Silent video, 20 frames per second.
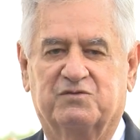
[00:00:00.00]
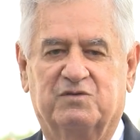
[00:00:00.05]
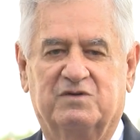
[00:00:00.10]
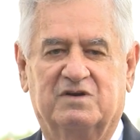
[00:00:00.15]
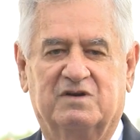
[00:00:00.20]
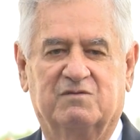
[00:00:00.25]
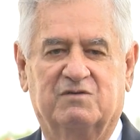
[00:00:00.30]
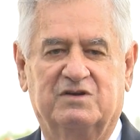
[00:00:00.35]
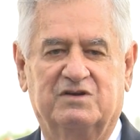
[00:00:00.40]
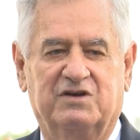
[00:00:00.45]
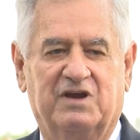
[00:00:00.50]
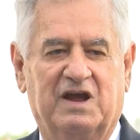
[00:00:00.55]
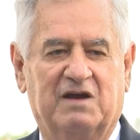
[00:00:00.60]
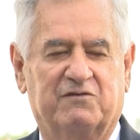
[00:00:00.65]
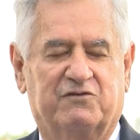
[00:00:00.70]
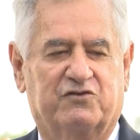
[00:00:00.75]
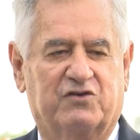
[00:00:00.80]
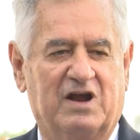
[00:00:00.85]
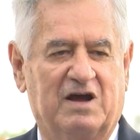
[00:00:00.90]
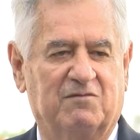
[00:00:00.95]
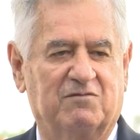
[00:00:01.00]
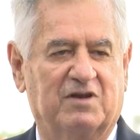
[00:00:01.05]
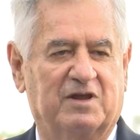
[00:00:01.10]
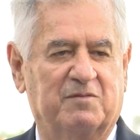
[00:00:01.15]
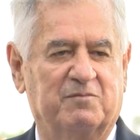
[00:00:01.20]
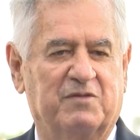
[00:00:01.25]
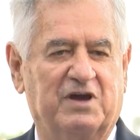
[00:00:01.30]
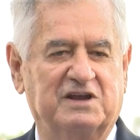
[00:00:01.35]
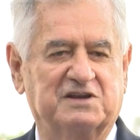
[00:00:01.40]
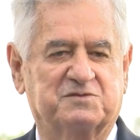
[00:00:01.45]
When, when you have traveling
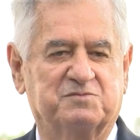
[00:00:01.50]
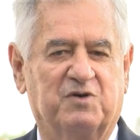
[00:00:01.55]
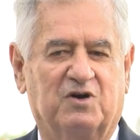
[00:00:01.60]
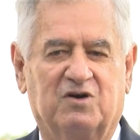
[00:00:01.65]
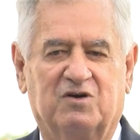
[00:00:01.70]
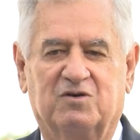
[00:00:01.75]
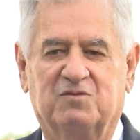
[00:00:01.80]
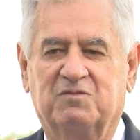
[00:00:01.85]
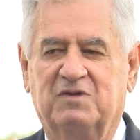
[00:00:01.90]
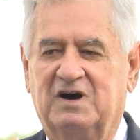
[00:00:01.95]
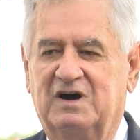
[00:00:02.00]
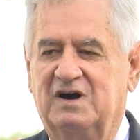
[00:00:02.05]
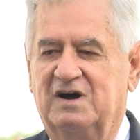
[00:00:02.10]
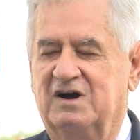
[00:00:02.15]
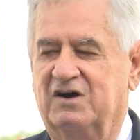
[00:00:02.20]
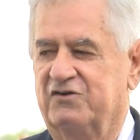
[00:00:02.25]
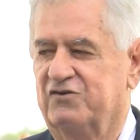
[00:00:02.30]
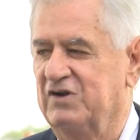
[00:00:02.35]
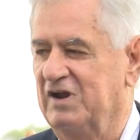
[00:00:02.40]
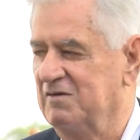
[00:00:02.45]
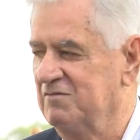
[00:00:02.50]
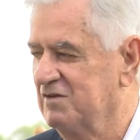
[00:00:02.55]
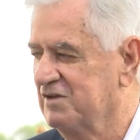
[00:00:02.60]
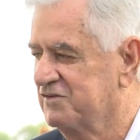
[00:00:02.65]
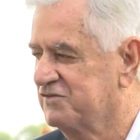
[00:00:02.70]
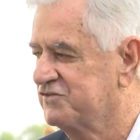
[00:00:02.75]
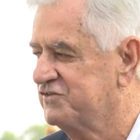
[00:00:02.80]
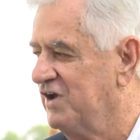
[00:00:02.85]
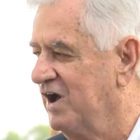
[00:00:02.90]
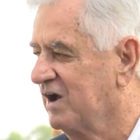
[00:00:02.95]
baseball, traveling
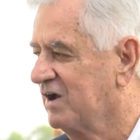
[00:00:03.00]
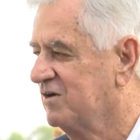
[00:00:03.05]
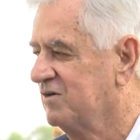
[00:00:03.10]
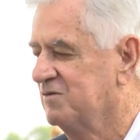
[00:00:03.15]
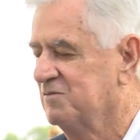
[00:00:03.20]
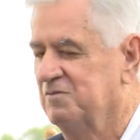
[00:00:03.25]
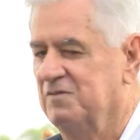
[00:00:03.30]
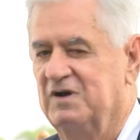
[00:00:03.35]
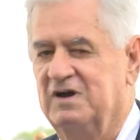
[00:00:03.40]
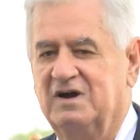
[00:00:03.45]
soccer,